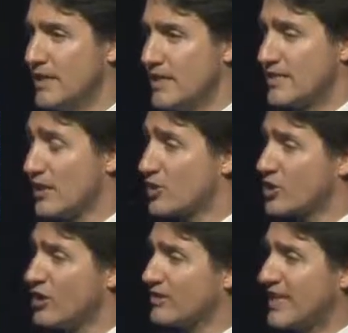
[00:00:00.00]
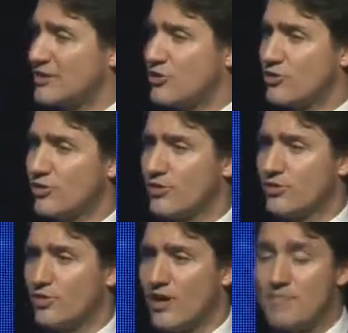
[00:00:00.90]
C'est le genre d'attitude
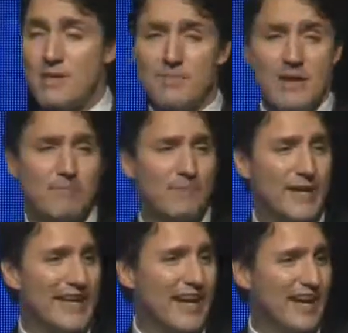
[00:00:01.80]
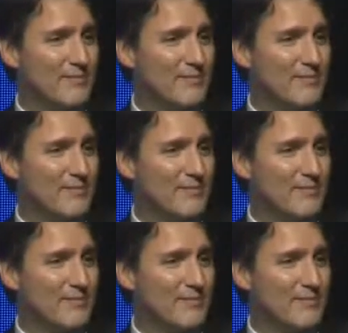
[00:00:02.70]
que la B B P A,